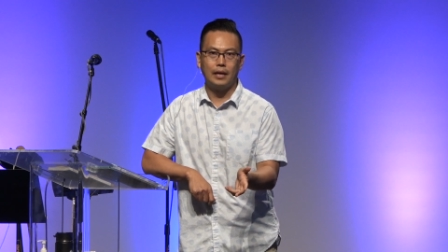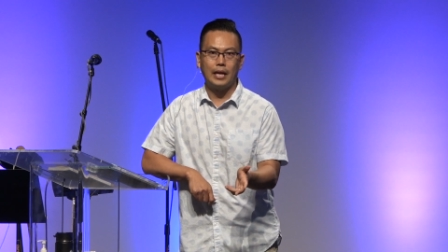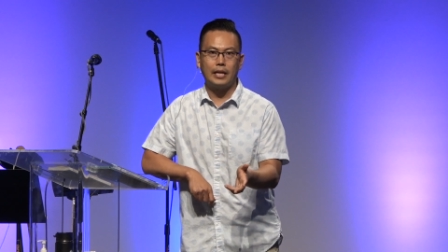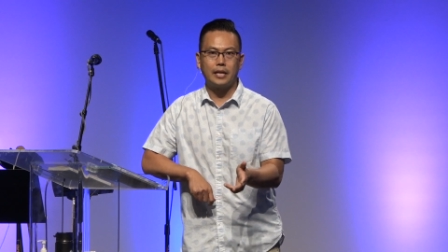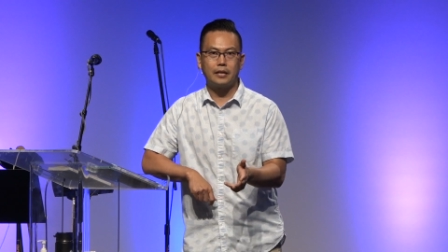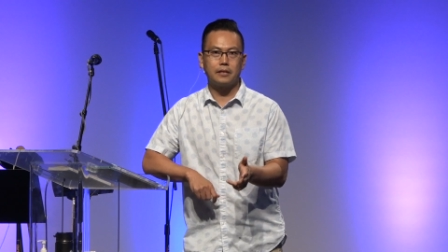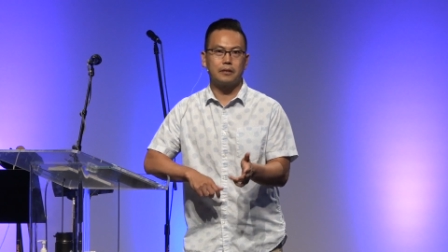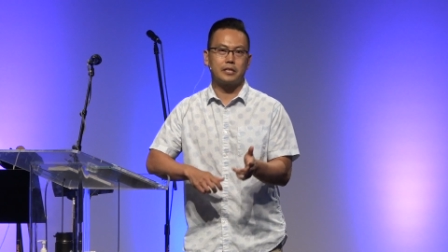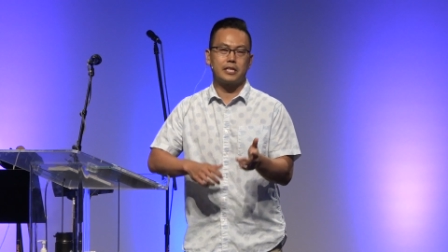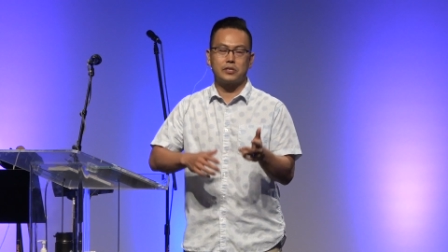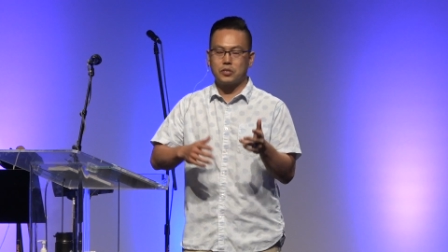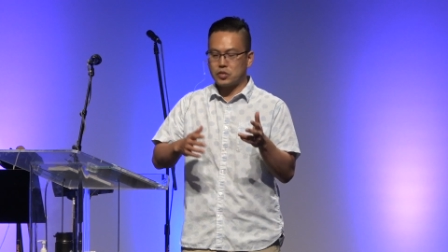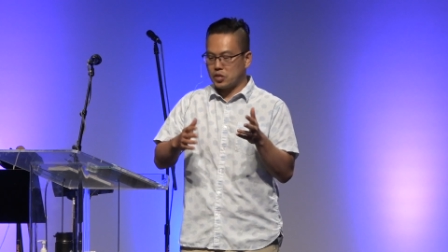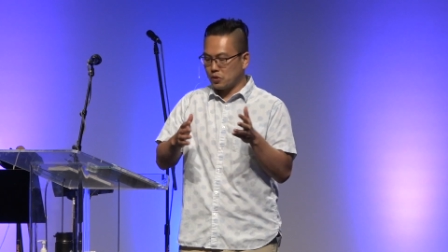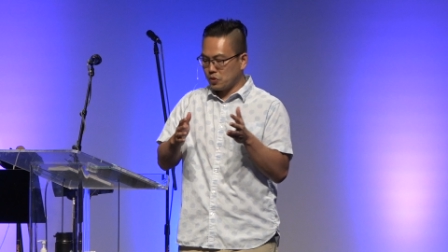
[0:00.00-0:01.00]
And it
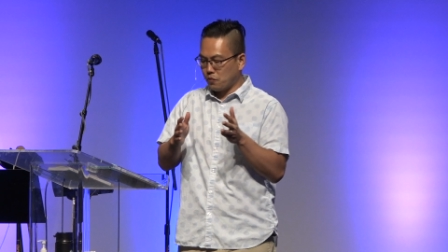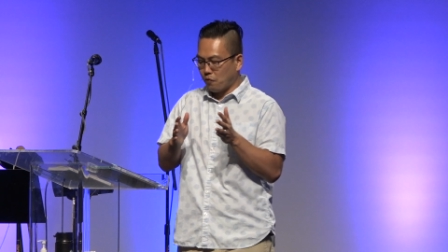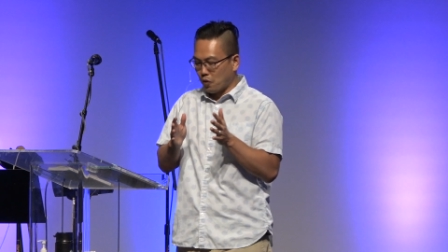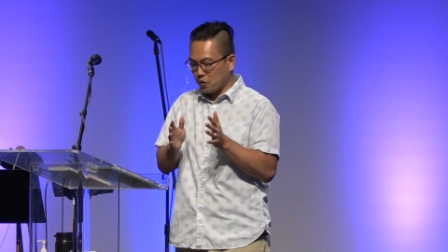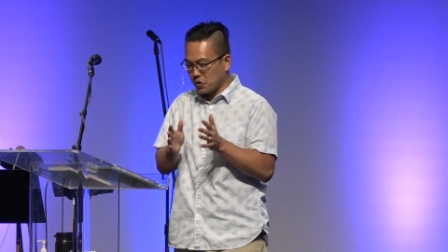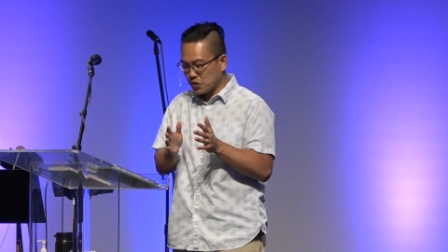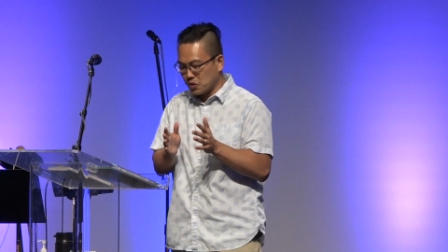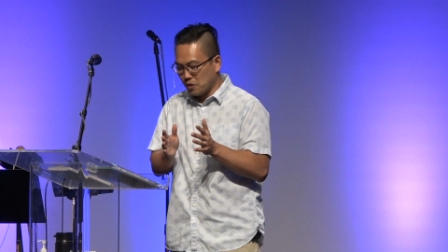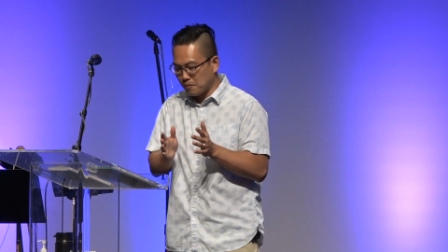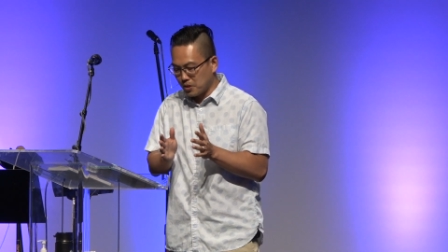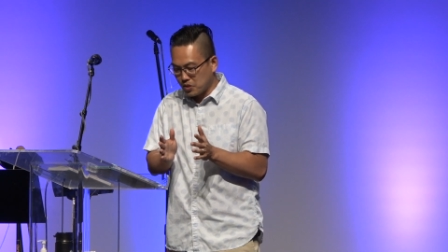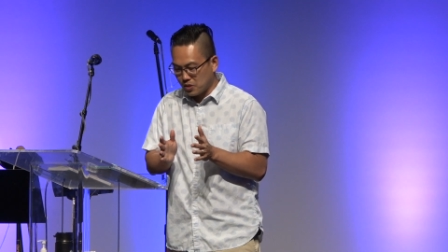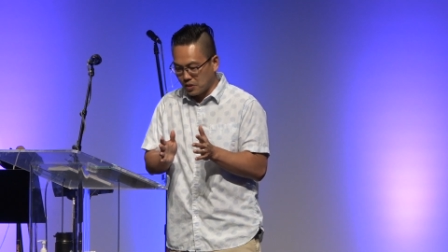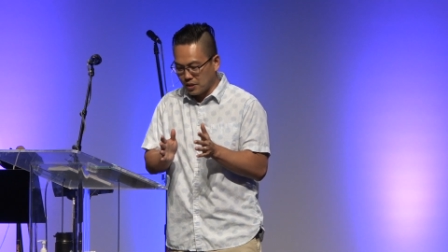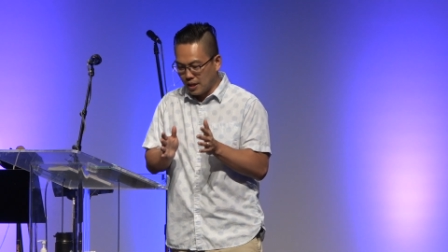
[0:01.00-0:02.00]
just focused so
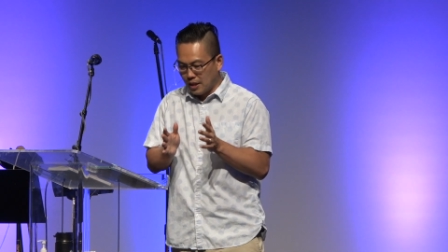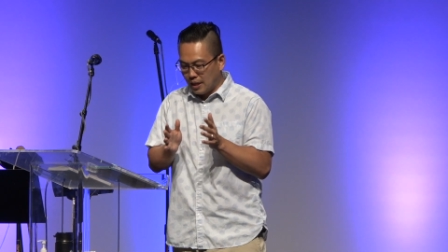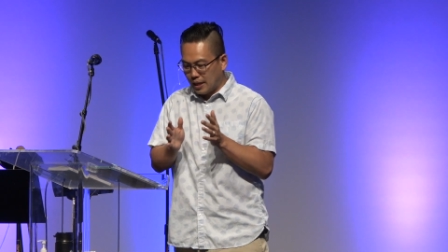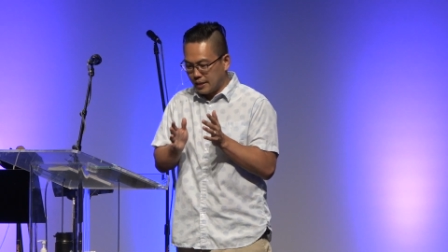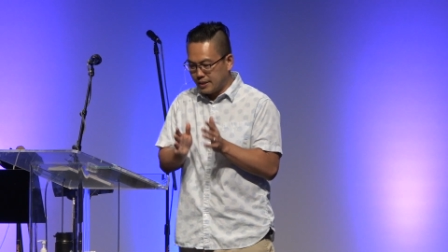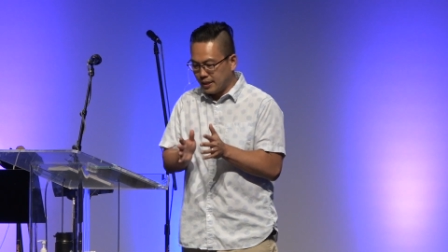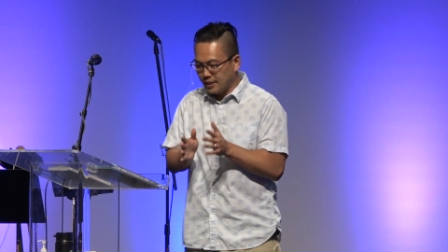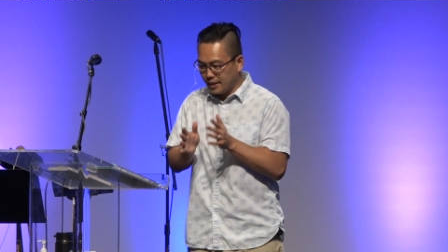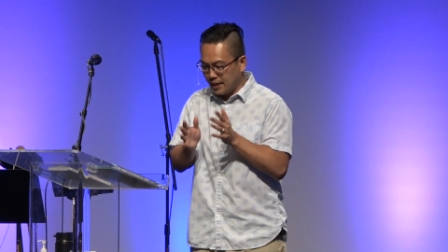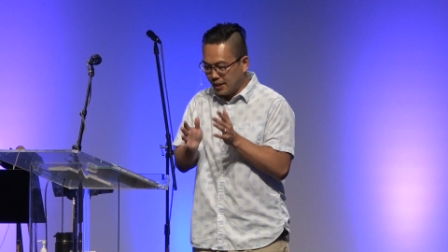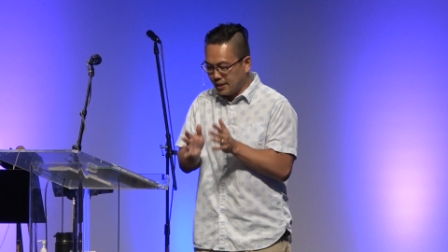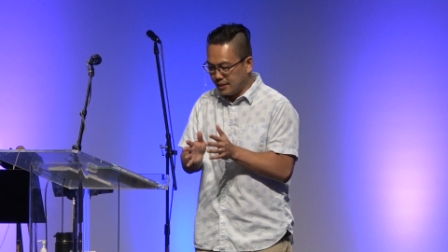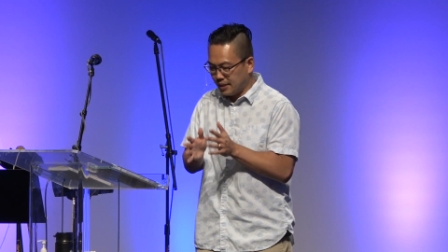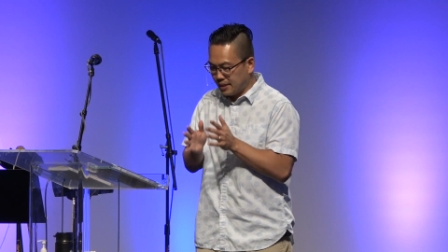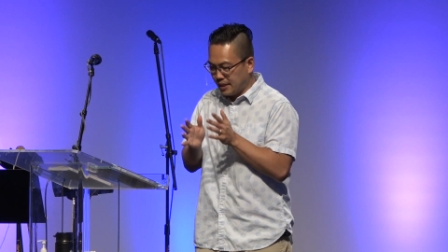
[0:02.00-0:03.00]
much on identity,
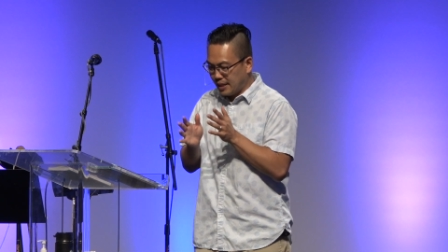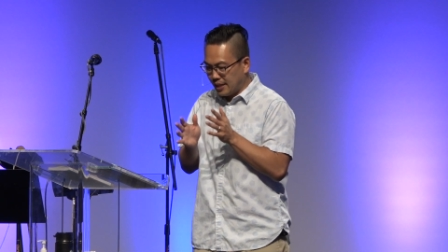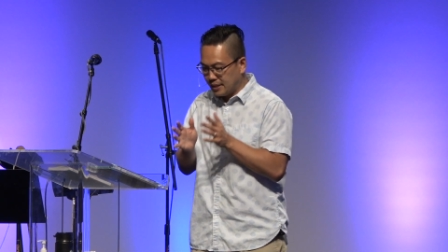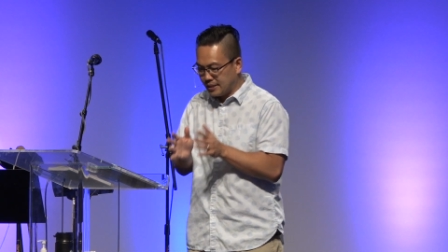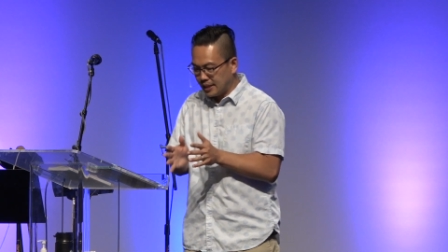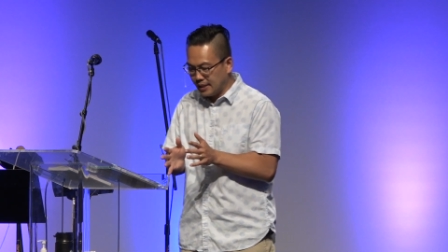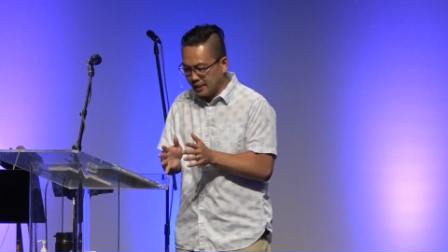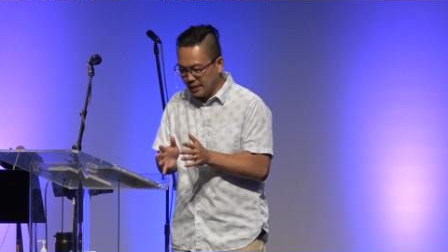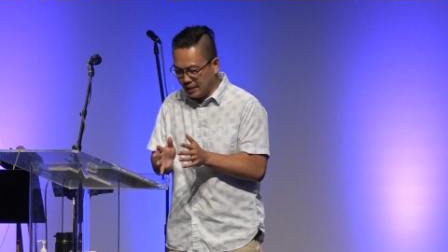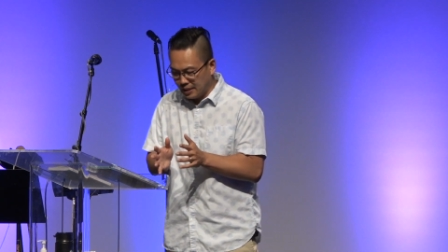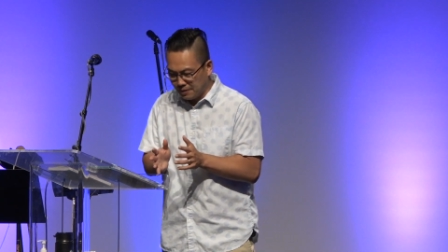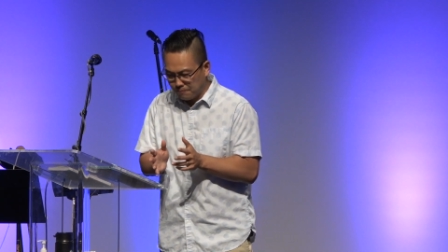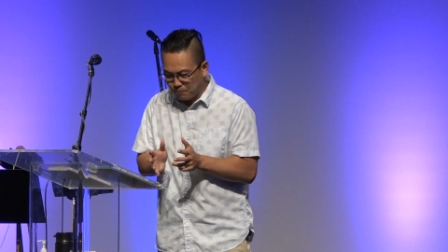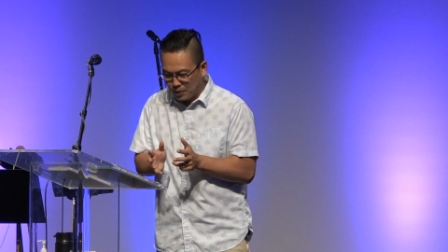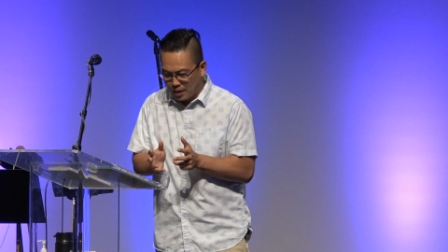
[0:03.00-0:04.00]
identity,
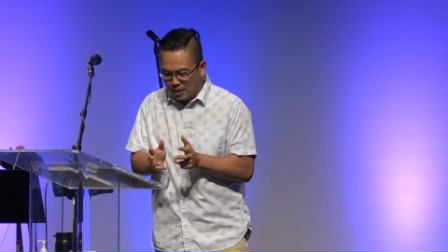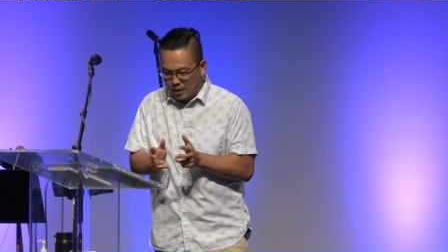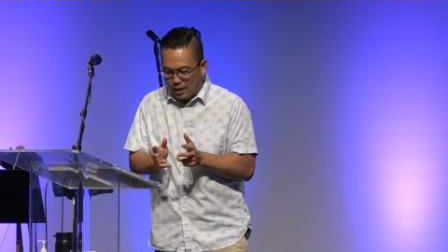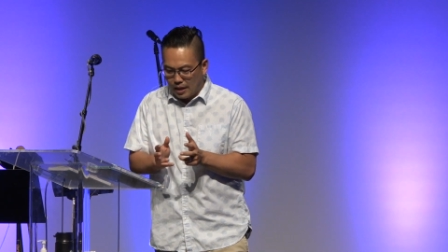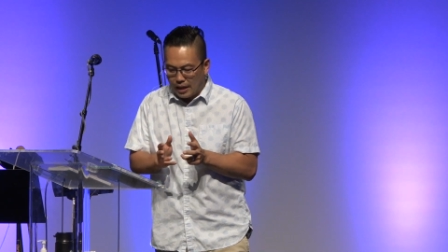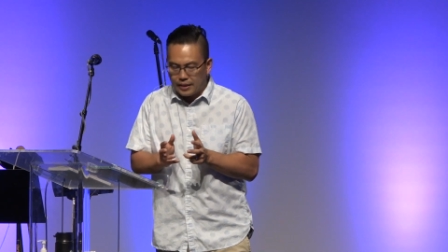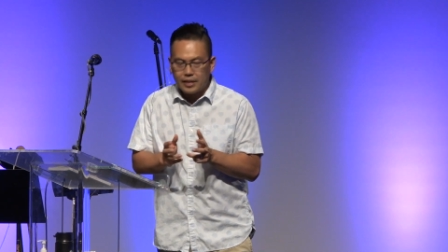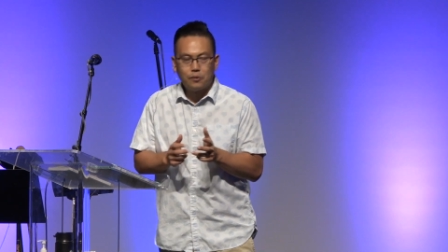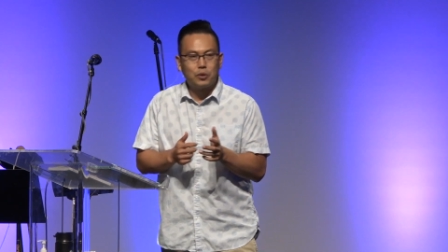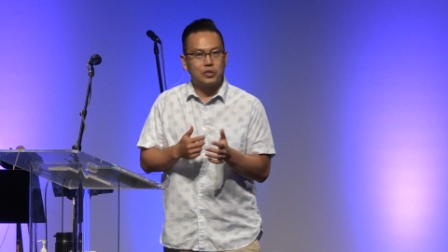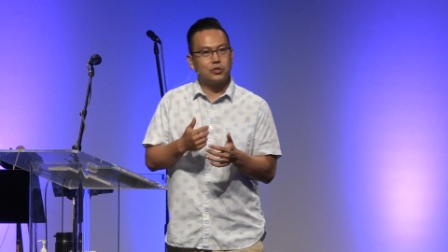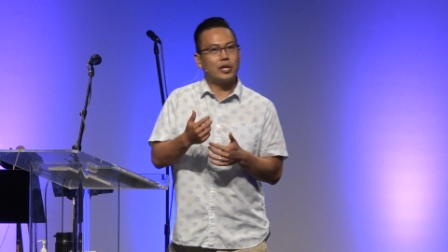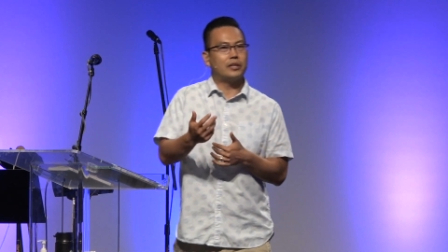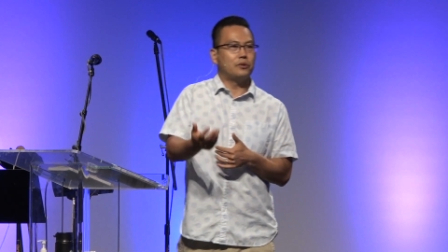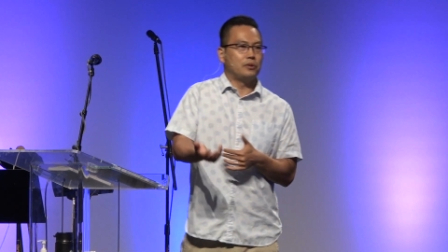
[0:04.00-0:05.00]
identity, and then we
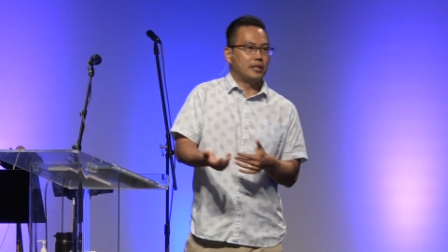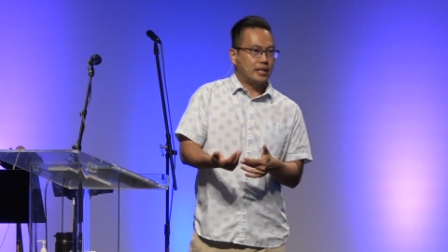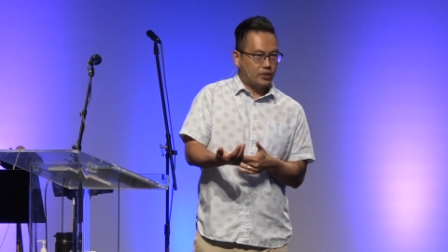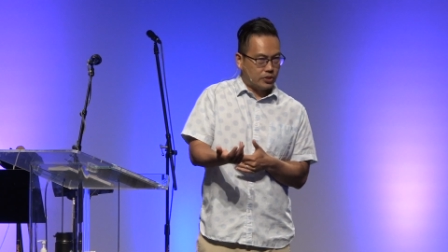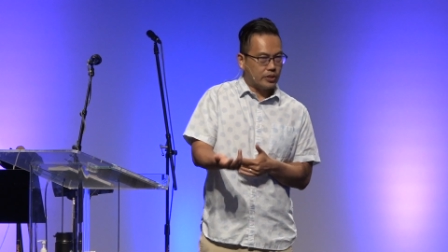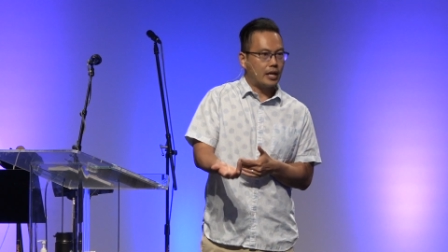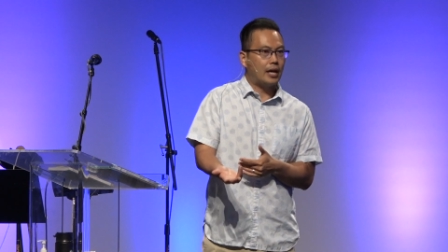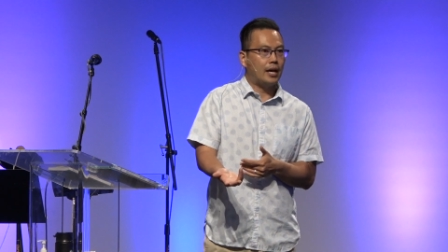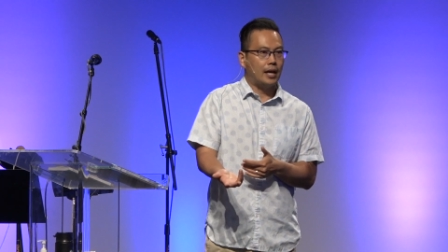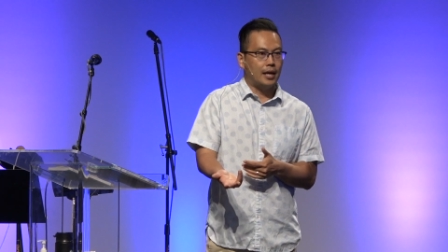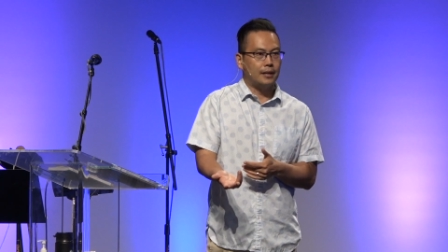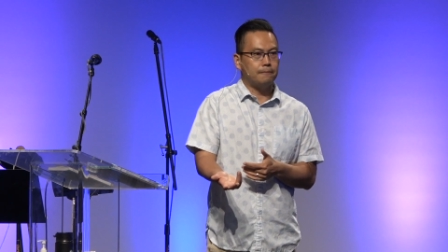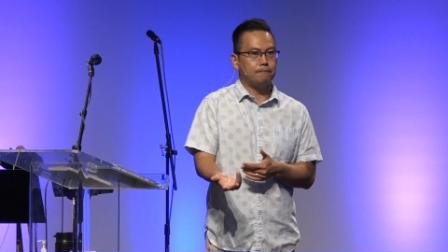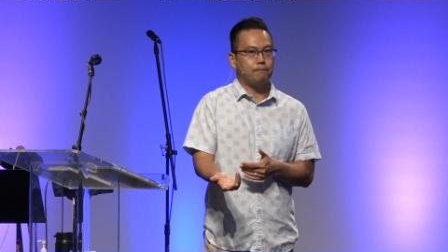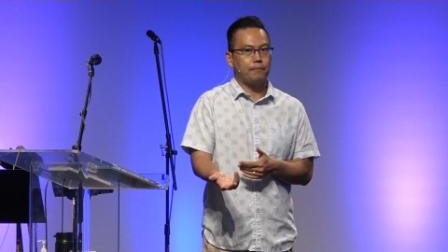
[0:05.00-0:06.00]
try to relate to
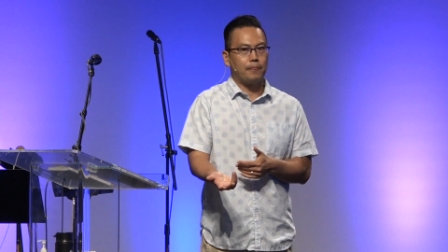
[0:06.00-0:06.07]
God.